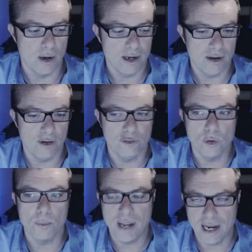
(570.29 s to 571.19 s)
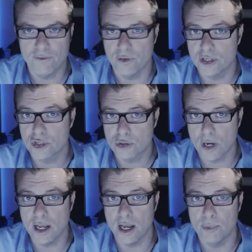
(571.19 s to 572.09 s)
if you would have paid for this
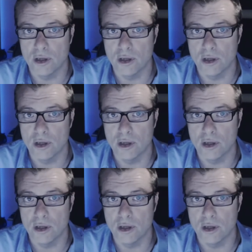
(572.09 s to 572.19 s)
straight up,